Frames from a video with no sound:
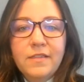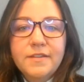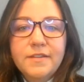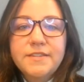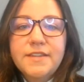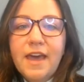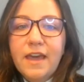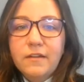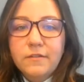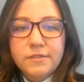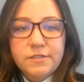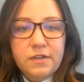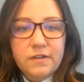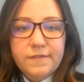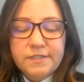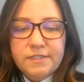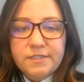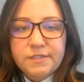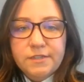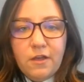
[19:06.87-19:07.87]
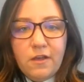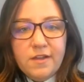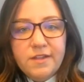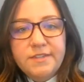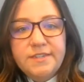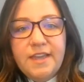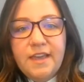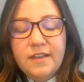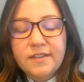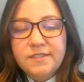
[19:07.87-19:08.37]
the title services
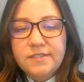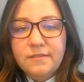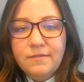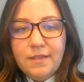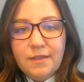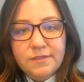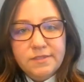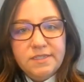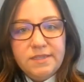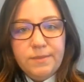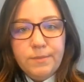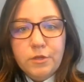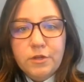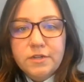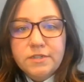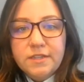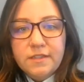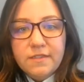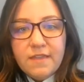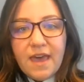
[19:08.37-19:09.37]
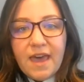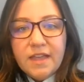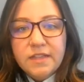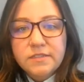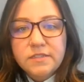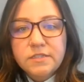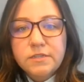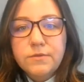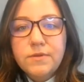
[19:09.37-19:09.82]
context and things similar to that,